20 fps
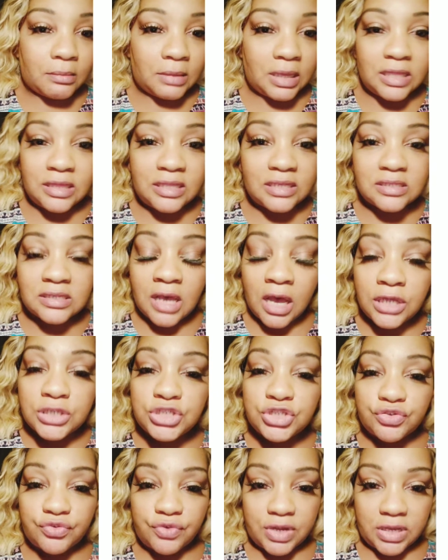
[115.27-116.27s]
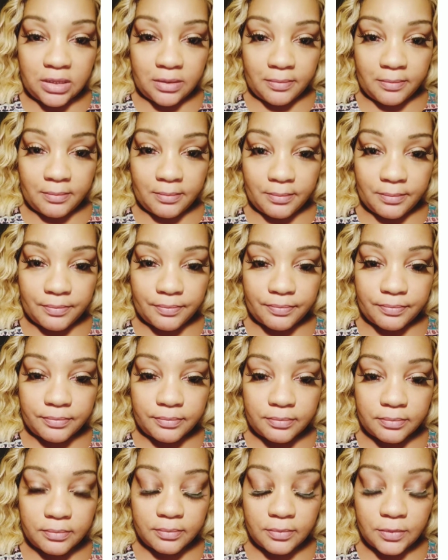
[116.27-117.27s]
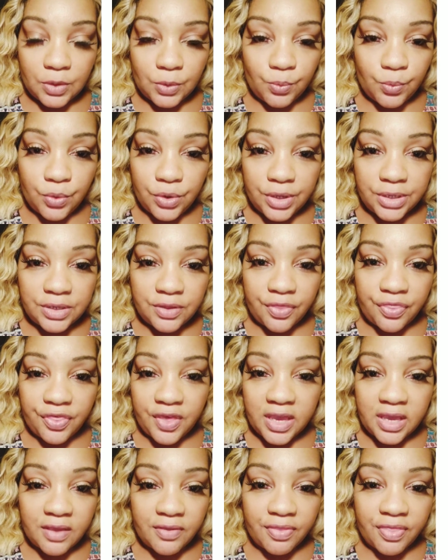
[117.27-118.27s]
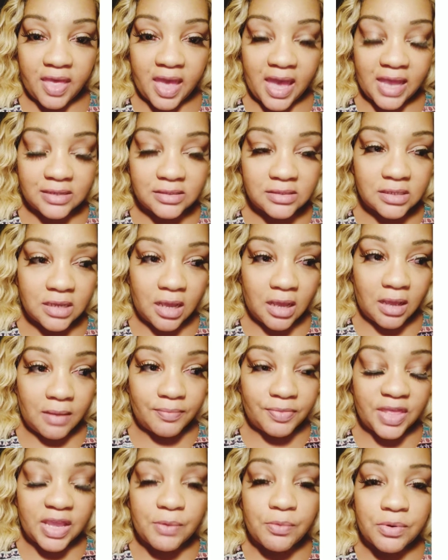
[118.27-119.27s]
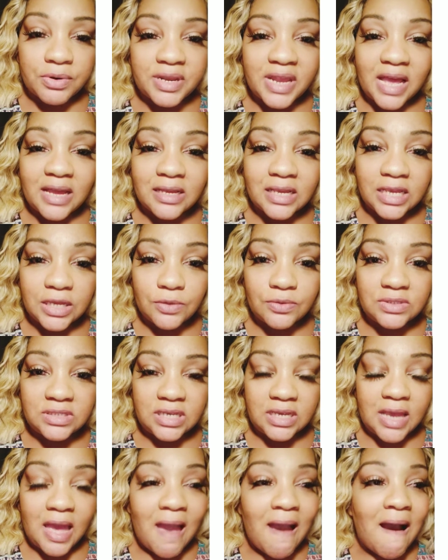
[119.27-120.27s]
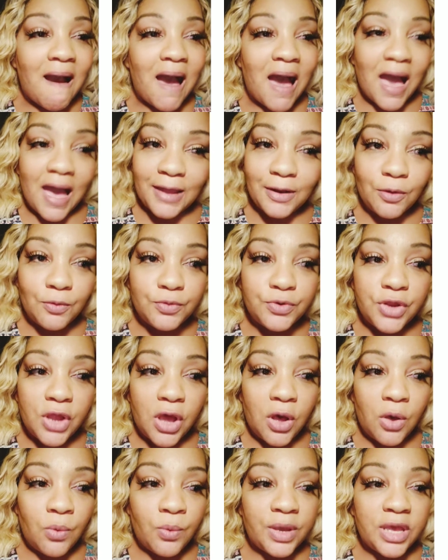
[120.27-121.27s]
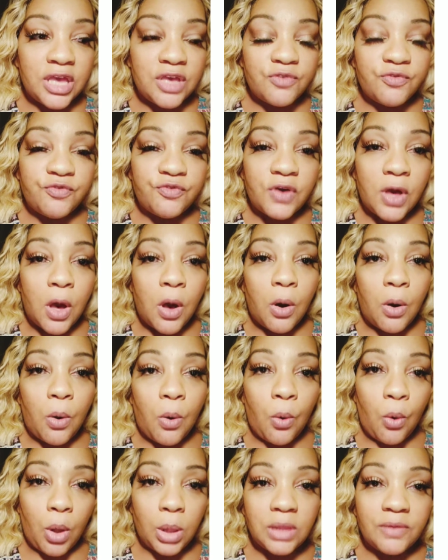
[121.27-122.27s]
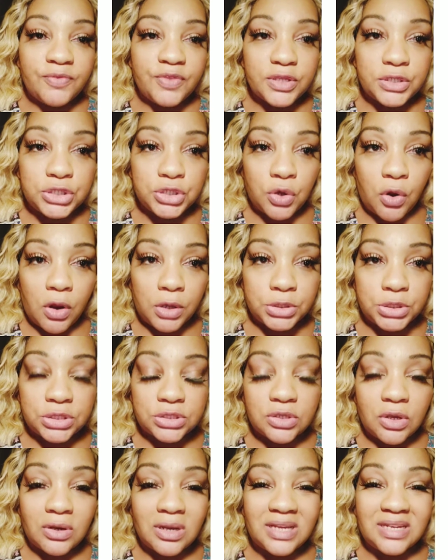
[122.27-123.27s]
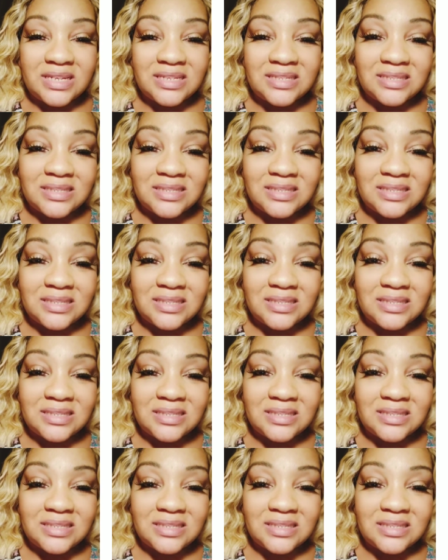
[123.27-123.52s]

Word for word: in this country would think that um, they were not guilty. I don't know if all of the charges are going to